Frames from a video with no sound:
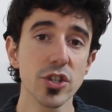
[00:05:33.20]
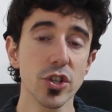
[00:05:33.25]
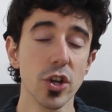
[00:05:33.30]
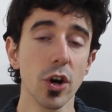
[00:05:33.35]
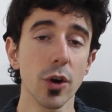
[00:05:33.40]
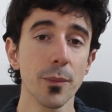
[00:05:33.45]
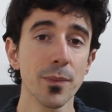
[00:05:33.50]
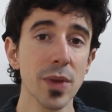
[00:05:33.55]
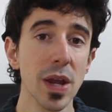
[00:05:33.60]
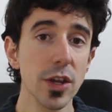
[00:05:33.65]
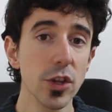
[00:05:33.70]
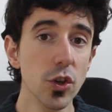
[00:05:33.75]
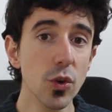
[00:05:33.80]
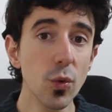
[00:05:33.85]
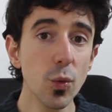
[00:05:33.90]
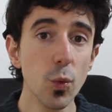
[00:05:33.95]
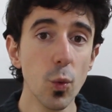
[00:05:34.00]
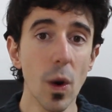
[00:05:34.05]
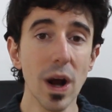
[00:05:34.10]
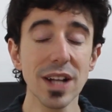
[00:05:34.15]
So
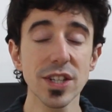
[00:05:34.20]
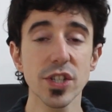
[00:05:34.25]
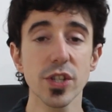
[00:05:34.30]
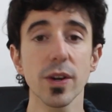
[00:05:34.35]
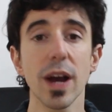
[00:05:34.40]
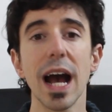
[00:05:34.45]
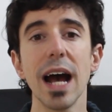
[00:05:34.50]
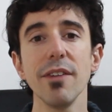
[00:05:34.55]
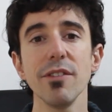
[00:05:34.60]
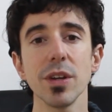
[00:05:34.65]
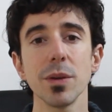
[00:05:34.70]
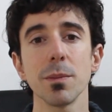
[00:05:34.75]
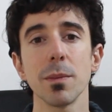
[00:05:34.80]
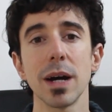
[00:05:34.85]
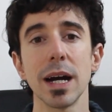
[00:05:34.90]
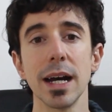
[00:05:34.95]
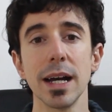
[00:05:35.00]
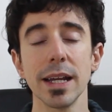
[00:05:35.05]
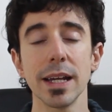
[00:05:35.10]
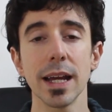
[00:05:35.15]
you want to have in
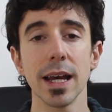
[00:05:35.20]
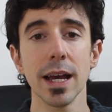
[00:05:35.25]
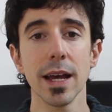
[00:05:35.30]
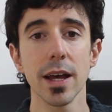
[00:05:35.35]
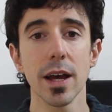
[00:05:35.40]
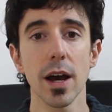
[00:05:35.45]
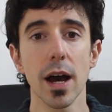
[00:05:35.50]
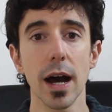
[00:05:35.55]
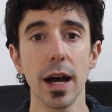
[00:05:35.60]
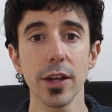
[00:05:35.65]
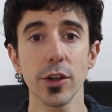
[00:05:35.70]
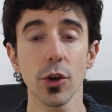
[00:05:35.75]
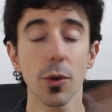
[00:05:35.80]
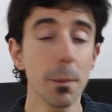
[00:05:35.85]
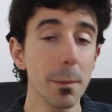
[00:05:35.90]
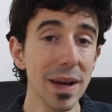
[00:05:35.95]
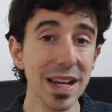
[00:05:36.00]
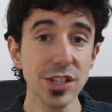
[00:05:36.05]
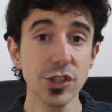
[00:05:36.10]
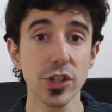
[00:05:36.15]
mind your
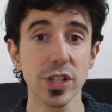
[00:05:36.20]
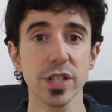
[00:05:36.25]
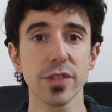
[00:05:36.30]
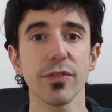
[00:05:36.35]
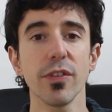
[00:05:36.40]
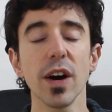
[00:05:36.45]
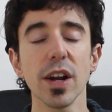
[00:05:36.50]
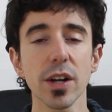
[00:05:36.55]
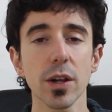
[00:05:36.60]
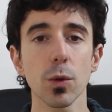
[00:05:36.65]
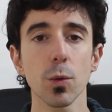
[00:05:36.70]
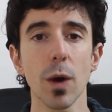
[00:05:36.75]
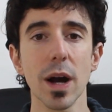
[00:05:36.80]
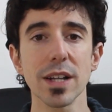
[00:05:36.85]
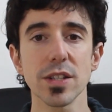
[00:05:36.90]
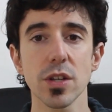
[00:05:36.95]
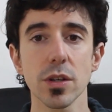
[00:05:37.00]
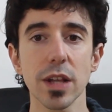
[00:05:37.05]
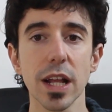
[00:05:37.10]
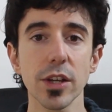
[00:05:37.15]
metrics
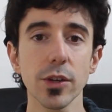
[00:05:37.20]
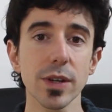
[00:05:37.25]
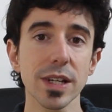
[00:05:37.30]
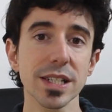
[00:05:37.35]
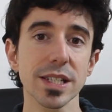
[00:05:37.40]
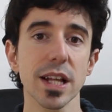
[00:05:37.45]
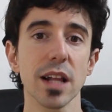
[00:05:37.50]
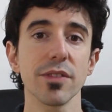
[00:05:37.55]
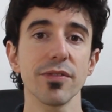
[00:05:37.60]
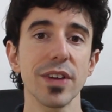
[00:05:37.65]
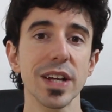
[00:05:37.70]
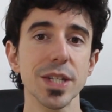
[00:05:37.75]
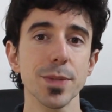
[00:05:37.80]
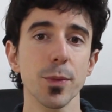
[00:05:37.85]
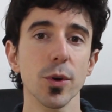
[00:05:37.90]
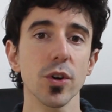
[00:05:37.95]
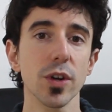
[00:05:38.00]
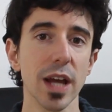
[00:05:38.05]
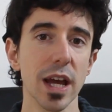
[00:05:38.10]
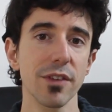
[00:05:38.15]
funnel-wise so that you can tell
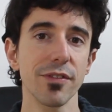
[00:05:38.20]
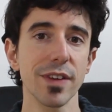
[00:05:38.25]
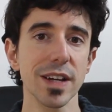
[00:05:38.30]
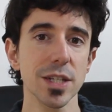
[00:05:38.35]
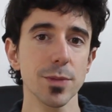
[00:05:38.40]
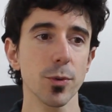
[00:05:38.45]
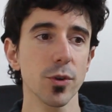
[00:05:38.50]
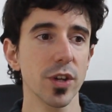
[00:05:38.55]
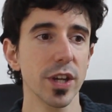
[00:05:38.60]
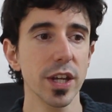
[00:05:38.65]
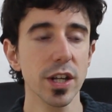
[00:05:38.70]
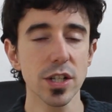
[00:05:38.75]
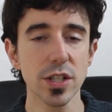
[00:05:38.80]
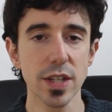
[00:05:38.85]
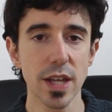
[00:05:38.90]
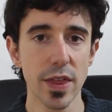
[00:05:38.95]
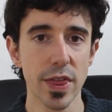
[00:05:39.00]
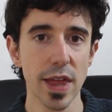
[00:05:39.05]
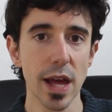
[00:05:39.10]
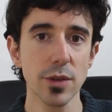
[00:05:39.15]
Facebook, okay, Facebook,
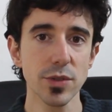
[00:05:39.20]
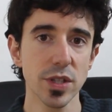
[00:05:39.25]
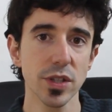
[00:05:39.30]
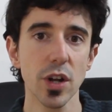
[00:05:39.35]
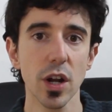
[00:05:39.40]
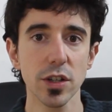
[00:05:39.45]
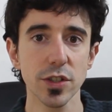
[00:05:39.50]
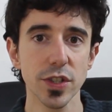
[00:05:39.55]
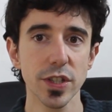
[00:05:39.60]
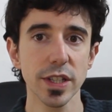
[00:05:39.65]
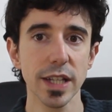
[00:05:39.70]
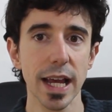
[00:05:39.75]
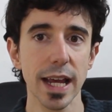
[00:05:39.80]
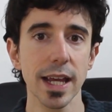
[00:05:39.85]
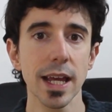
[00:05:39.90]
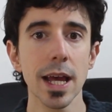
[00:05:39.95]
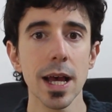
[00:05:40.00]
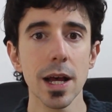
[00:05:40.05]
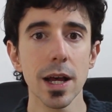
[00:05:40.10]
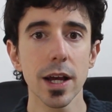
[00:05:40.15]
here's $1,000 a
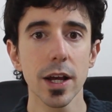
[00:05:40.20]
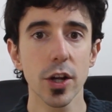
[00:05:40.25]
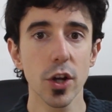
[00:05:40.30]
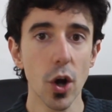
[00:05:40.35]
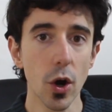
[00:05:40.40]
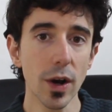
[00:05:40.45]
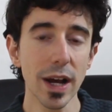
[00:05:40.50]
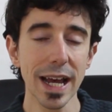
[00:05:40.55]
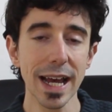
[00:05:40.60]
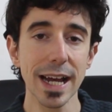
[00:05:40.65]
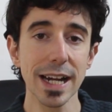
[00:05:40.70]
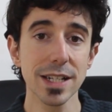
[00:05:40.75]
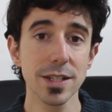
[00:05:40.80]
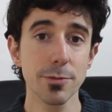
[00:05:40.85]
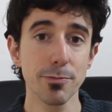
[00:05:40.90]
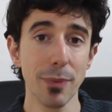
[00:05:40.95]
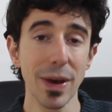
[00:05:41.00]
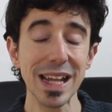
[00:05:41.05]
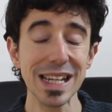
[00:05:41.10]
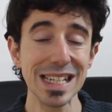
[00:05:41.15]
day. Go ahead,
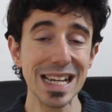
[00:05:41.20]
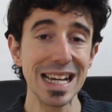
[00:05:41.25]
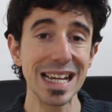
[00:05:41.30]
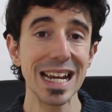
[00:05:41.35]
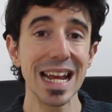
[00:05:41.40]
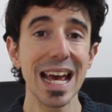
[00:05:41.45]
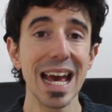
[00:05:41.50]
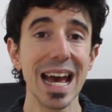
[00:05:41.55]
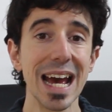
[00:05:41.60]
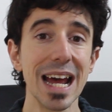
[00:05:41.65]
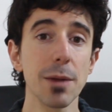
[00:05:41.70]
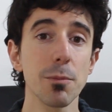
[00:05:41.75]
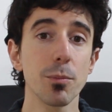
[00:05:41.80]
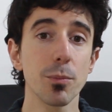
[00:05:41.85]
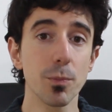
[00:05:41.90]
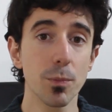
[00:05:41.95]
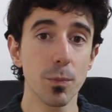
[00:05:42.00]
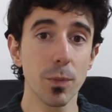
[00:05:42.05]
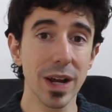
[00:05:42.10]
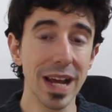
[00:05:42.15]
spend it,
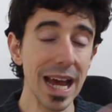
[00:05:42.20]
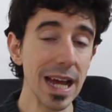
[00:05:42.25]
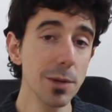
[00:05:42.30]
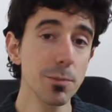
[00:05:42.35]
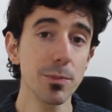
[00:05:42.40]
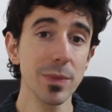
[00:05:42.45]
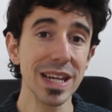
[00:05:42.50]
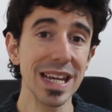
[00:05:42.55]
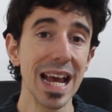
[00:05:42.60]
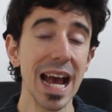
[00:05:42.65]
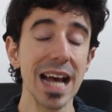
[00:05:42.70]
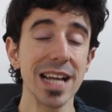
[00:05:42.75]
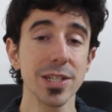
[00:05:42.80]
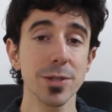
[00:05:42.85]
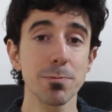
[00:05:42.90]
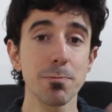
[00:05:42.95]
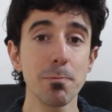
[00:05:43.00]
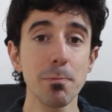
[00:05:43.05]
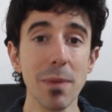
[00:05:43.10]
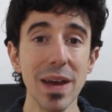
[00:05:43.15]
and get me
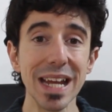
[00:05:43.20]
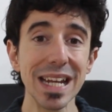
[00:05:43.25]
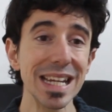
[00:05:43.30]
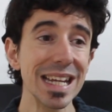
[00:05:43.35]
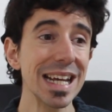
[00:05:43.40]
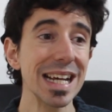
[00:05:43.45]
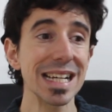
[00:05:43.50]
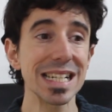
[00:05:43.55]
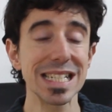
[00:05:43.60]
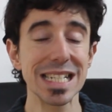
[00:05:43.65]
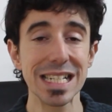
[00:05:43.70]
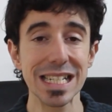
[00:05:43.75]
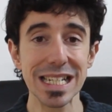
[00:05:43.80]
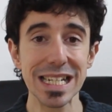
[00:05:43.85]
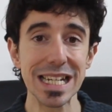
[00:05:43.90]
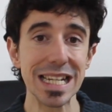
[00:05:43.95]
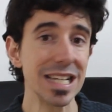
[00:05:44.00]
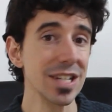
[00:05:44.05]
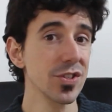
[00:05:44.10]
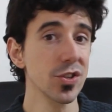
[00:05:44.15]
as many
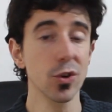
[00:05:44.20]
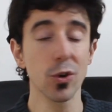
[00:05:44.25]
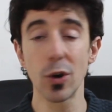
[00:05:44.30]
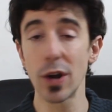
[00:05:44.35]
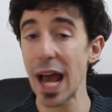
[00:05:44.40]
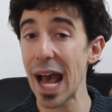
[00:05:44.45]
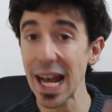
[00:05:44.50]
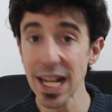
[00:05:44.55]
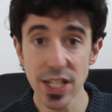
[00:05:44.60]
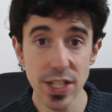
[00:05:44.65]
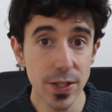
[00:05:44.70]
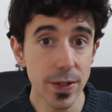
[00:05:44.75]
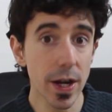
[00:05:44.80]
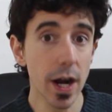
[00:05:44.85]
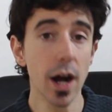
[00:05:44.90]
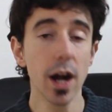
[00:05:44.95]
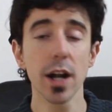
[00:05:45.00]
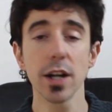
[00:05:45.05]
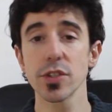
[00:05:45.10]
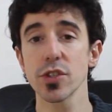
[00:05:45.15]
attendees or add to
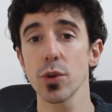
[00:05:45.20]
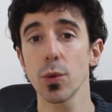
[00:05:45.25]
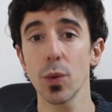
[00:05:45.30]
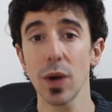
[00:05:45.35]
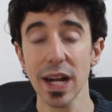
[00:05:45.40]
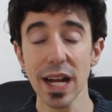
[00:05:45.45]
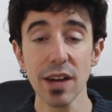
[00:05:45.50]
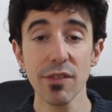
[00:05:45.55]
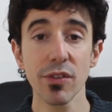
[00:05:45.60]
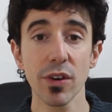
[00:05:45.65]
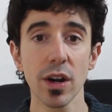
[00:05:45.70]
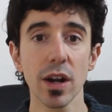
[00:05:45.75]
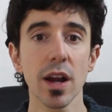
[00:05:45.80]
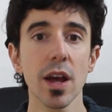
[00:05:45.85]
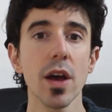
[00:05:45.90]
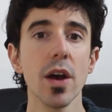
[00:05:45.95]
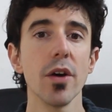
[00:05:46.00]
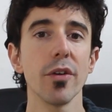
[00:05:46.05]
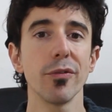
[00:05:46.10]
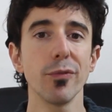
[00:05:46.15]
carts or whatever
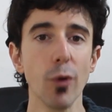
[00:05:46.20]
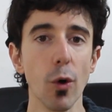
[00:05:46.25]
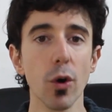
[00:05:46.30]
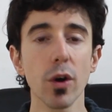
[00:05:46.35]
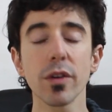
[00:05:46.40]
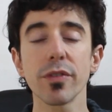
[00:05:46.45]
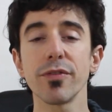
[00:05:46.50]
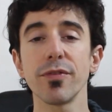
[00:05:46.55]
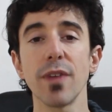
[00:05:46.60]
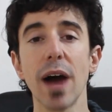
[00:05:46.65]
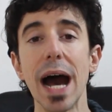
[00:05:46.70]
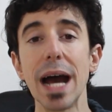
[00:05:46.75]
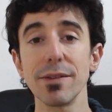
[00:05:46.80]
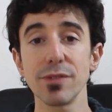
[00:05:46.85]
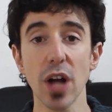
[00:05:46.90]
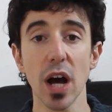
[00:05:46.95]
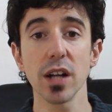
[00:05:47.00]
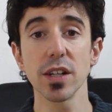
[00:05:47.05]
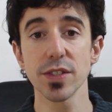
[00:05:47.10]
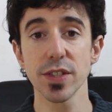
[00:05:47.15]
for
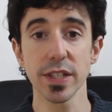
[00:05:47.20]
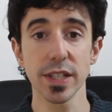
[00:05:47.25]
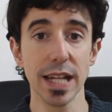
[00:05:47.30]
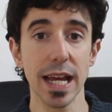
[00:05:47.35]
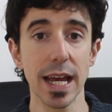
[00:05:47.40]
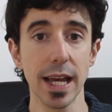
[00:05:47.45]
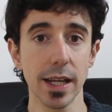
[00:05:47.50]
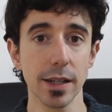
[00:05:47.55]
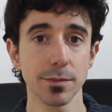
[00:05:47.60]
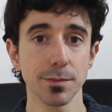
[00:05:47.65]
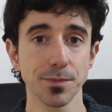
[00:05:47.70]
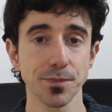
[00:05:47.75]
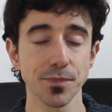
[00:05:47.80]
$5 a day.